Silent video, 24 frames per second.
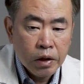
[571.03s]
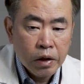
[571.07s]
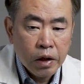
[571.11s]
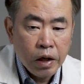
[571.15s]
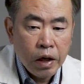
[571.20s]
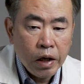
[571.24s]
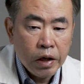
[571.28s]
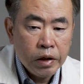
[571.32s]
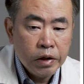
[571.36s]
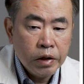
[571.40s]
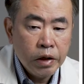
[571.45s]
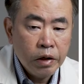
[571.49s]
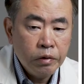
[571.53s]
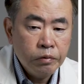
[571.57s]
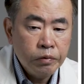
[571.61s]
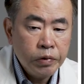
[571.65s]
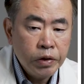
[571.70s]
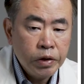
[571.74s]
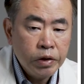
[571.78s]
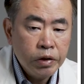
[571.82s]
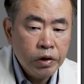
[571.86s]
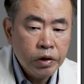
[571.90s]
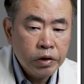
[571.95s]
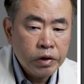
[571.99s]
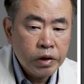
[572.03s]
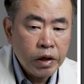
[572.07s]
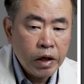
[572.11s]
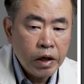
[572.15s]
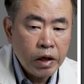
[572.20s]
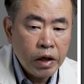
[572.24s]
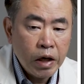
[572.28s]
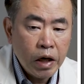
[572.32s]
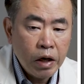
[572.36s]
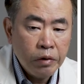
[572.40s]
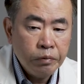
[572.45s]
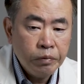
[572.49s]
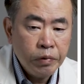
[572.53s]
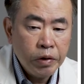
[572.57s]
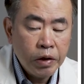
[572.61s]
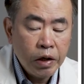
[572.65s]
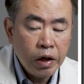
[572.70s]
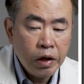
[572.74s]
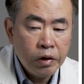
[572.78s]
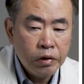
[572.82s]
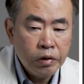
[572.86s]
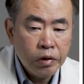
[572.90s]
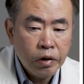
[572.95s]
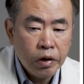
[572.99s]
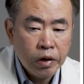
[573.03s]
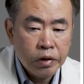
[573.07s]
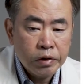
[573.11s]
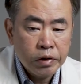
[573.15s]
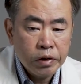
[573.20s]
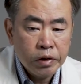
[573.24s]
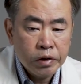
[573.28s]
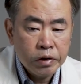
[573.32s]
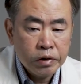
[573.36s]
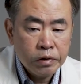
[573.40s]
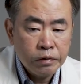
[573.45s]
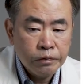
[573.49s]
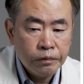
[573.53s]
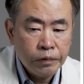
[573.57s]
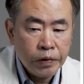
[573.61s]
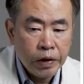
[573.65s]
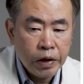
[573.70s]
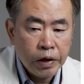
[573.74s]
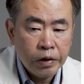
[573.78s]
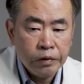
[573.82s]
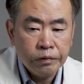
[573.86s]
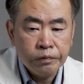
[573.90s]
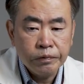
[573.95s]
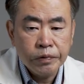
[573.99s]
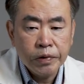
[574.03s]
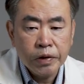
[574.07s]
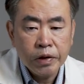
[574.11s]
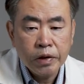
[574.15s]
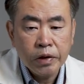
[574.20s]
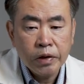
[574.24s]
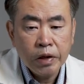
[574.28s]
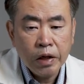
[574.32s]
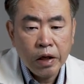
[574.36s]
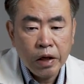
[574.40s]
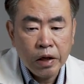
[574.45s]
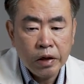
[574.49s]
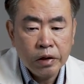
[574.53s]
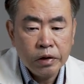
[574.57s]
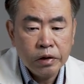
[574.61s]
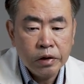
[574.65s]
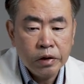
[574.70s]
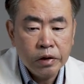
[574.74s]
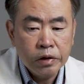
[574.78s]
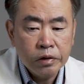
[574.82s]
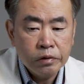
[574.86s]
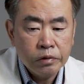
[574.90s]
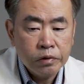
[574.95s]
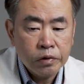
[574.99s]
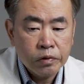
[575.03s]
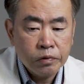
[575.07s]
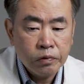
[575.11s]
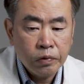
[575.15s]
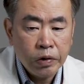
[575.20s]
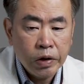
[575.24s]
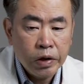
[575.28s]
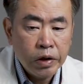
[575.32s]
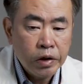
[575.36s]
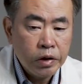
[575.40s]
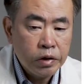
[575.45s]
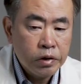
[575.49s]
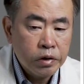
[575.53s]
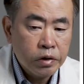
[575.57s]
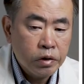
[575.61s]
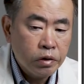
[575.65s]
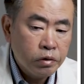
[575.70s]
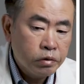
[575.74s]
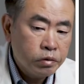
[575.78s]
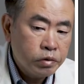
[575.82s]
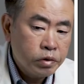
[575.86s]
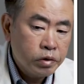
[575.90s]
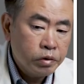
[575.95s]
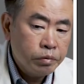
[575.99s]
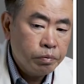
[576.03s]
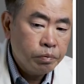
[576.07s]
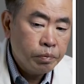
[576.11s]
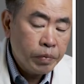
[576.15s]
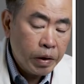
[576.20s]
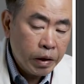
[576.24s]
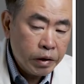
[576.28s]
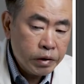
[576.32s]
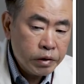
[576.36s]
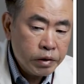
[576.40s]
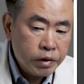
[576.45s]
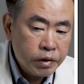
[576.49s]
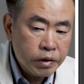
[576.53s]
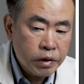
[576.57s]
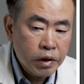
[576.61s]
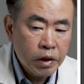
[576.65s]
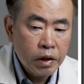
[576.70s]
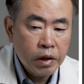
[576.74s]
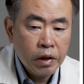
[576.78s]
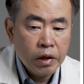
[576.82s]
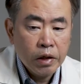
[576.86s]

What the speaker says: And then we looked at how long they survived. And this was graded in terms of months.